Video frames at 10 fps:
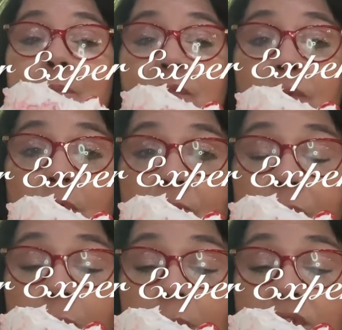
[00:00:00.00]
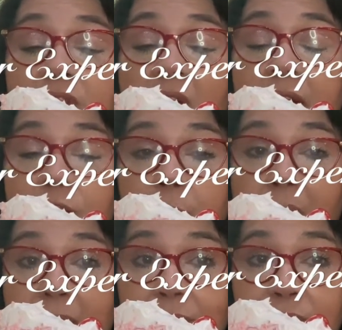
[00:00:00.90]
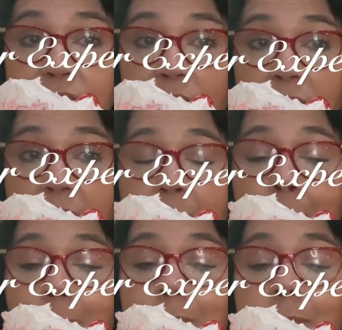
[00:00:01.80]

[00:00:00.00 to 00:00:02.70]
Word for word: Before you go to cut your pie for serving,